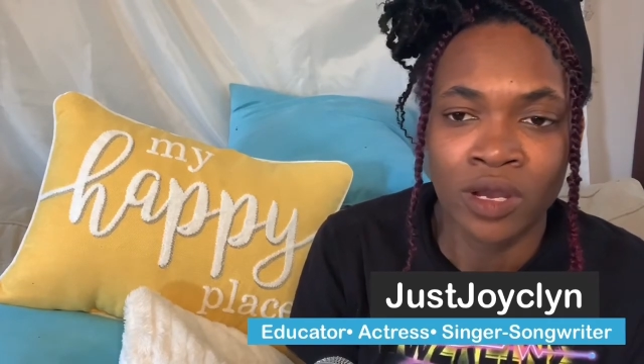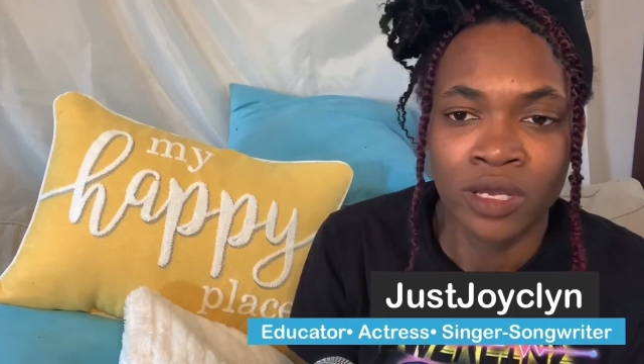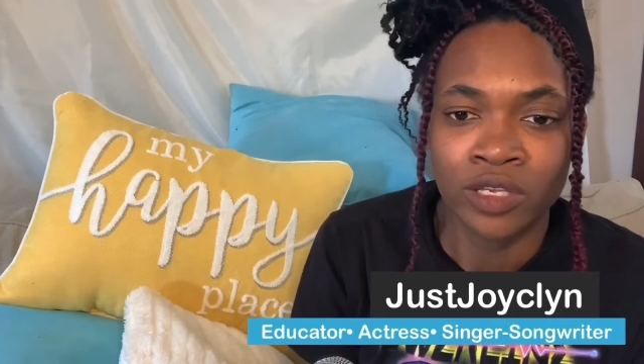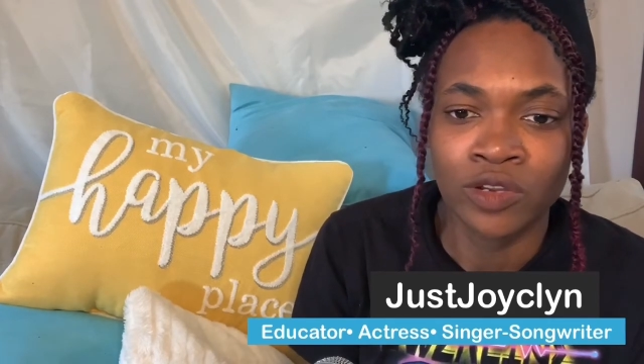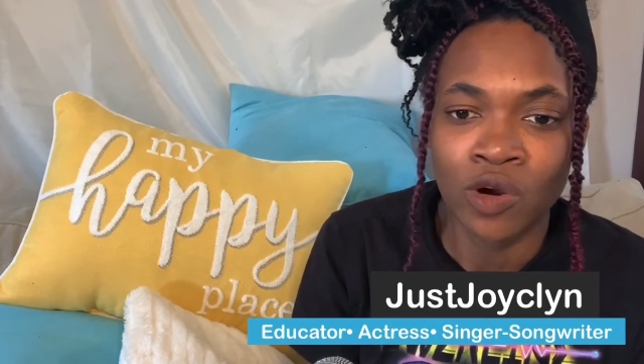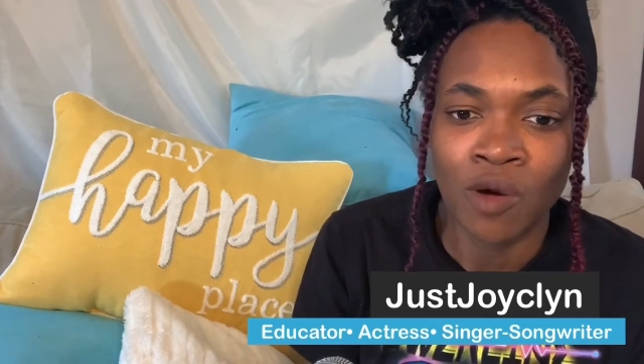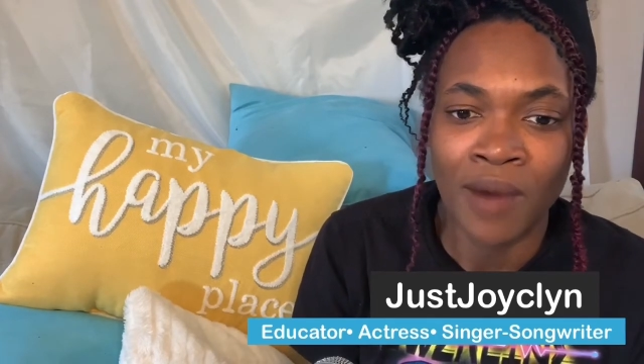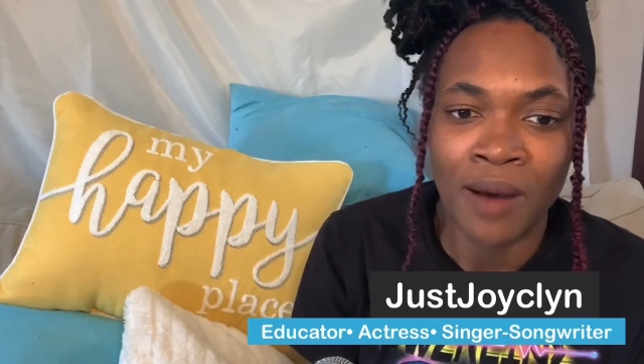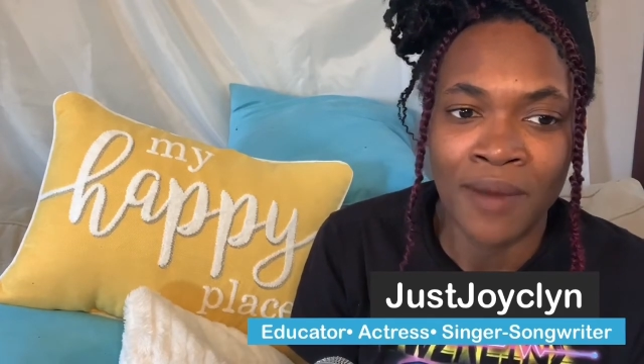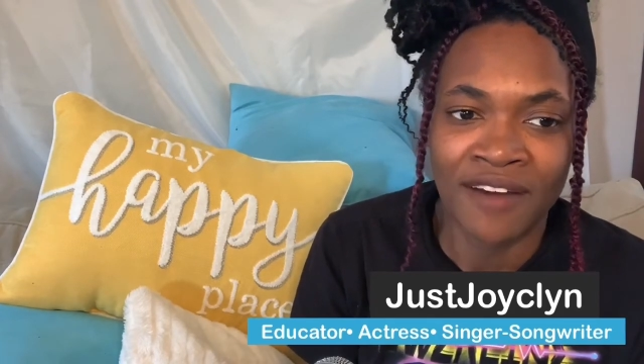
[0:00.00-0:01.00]
you know,
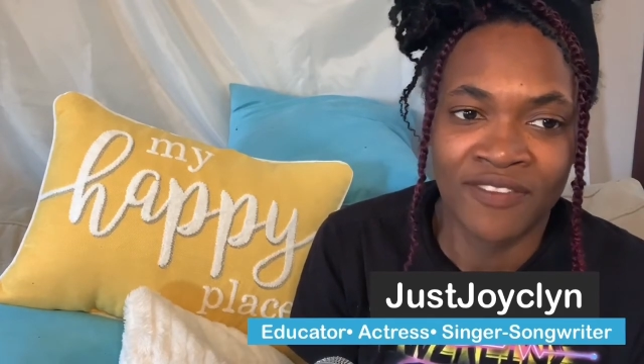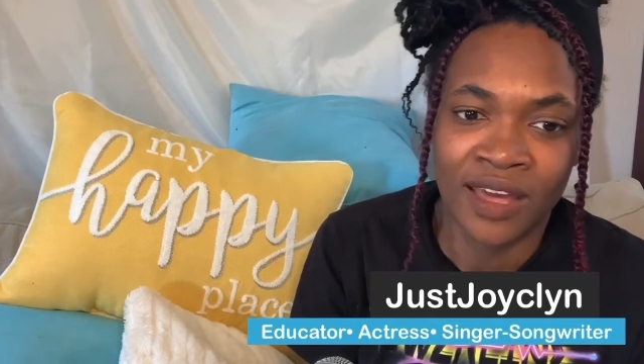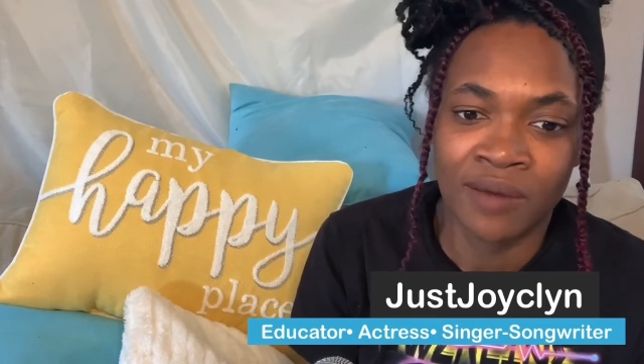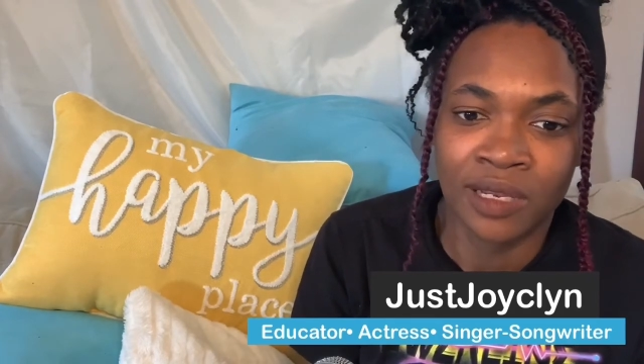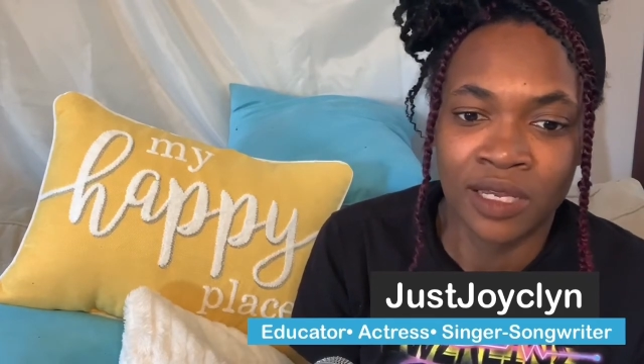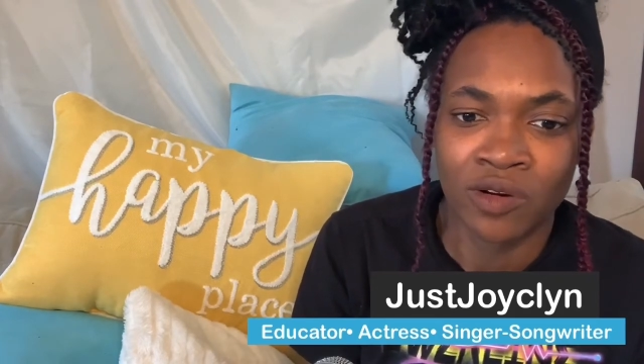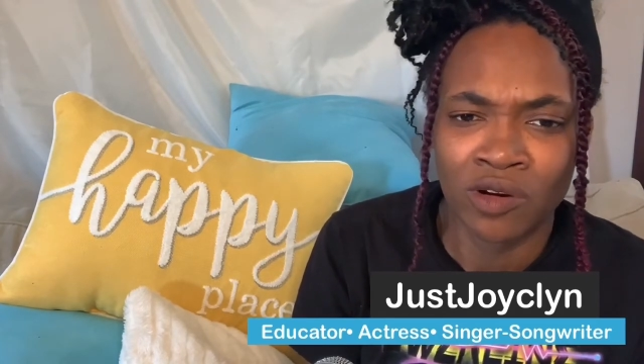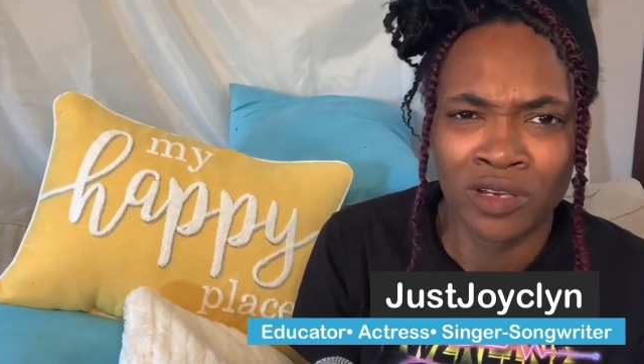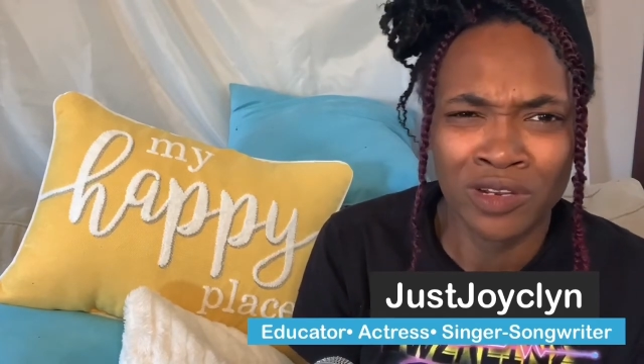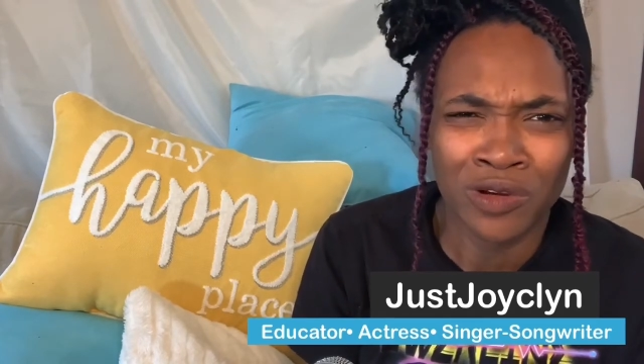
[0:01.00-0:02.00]
about my family or,
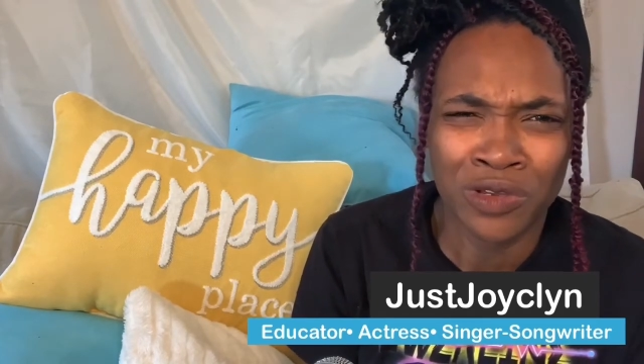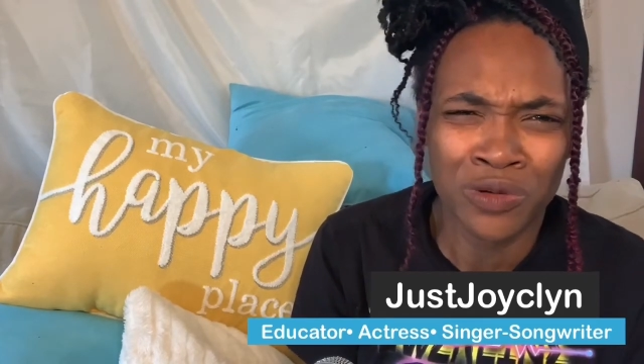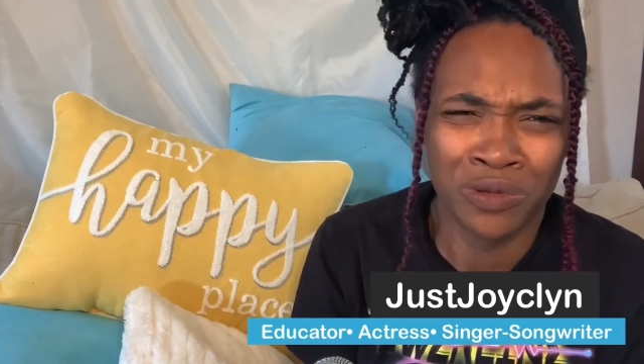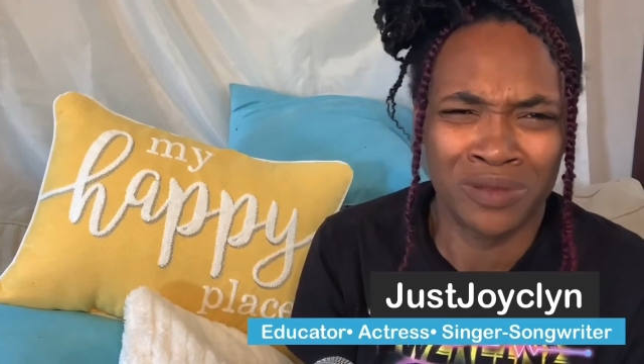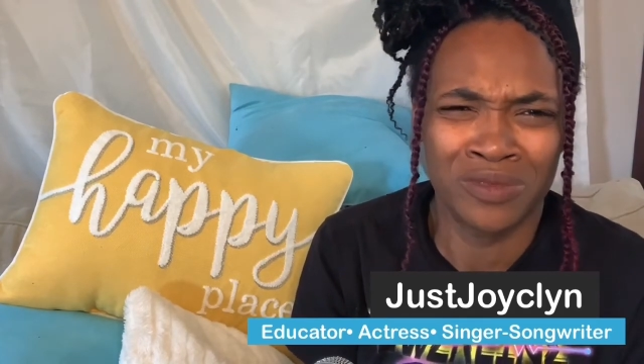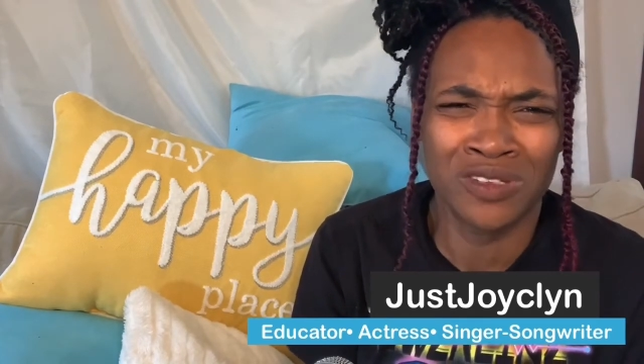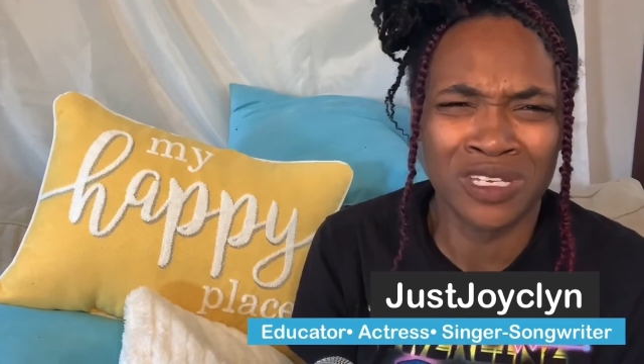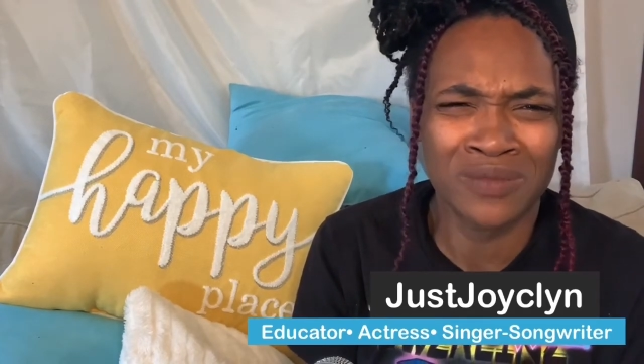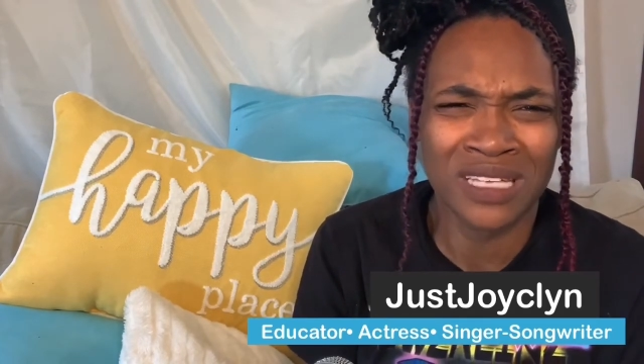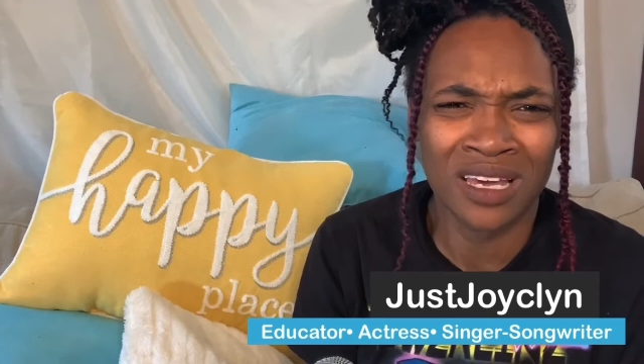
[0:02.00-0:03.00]
you know, you you see what
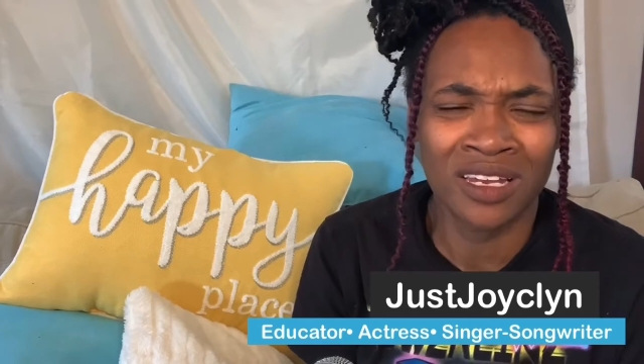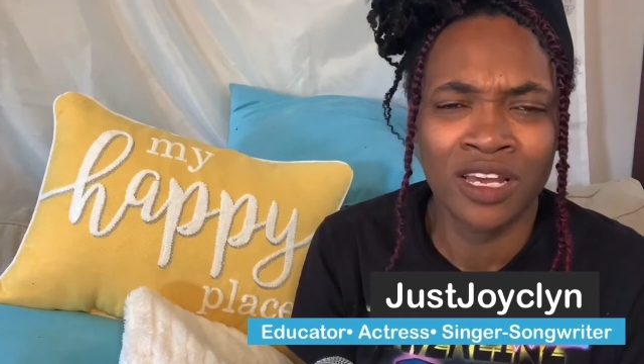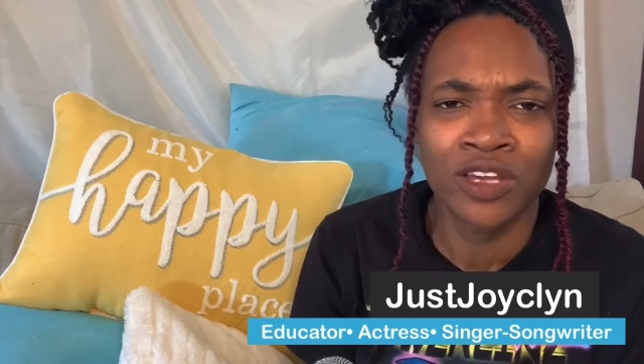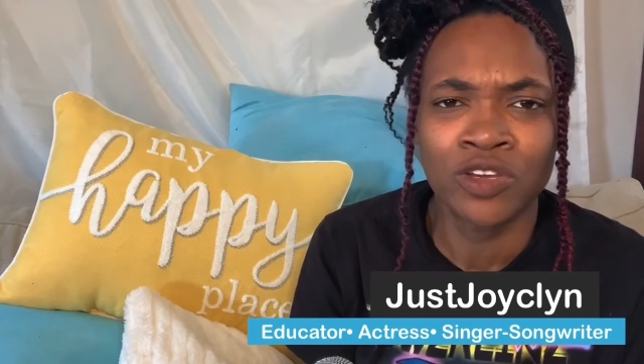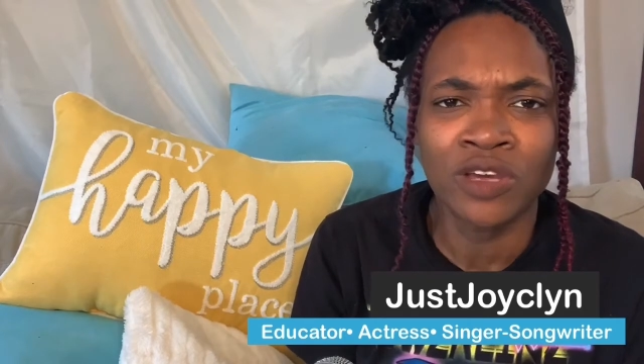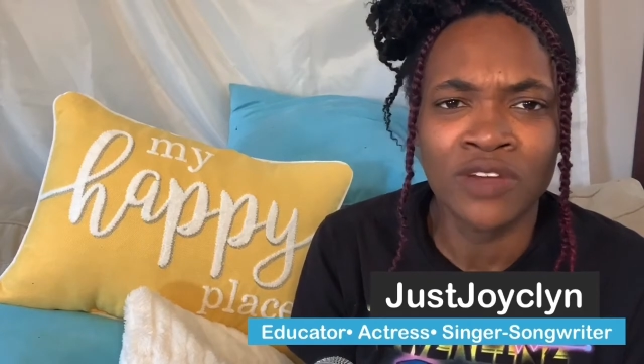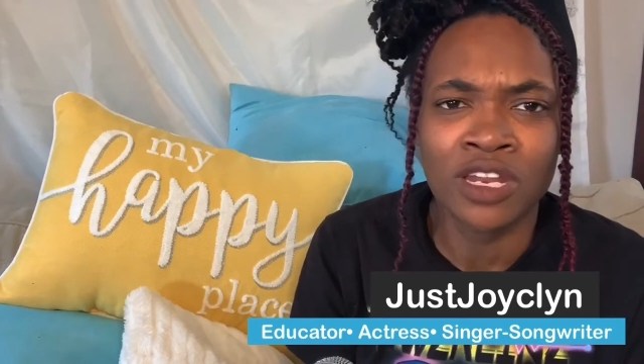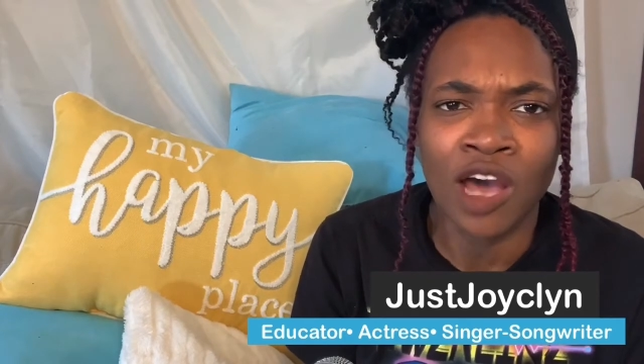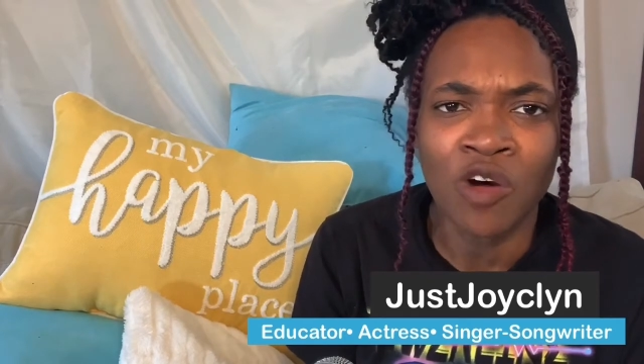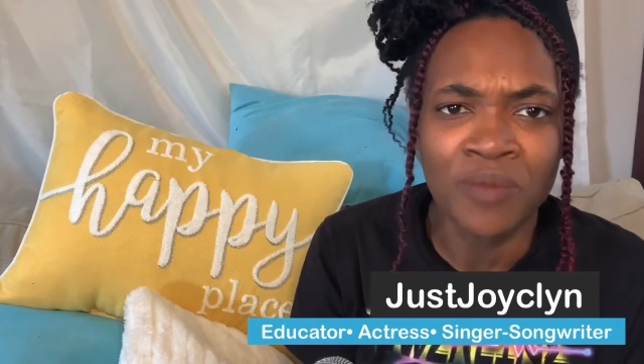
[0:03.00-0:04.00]
I'm saying? You even
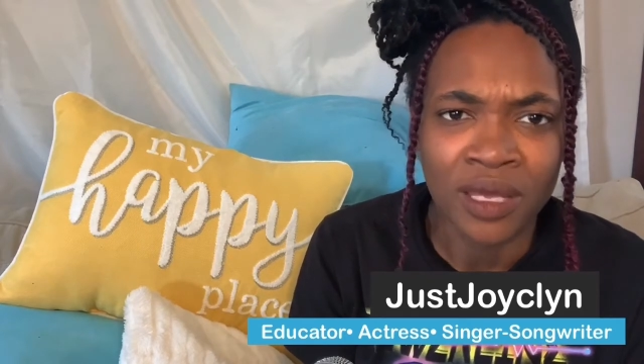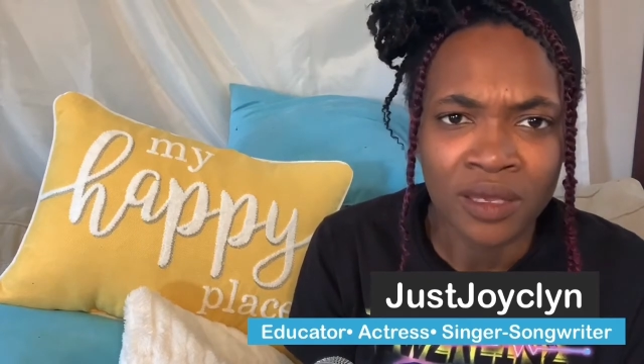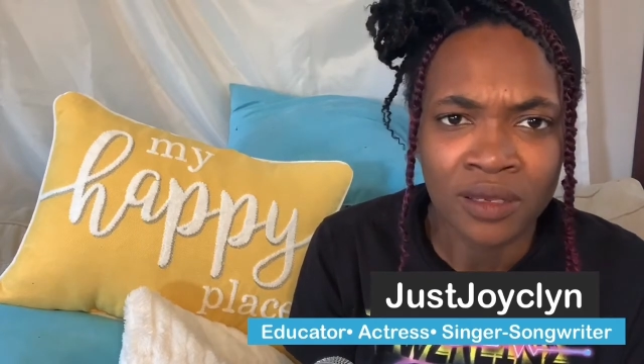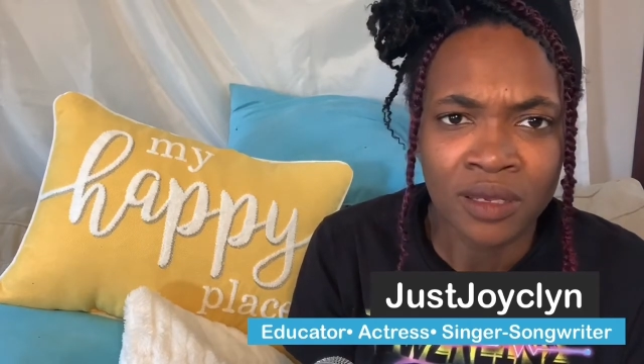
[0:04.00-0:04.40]
know me.